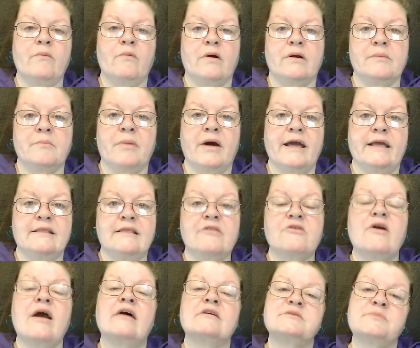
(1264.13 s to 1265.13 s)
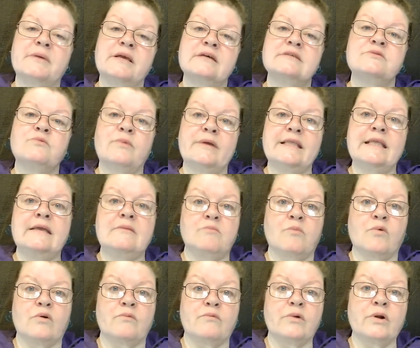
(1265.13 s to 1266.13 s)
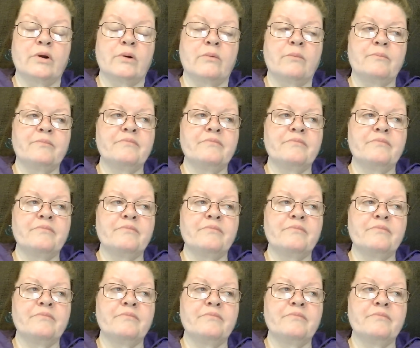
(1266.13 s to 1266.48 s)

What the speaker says: to buy another house because we need more room.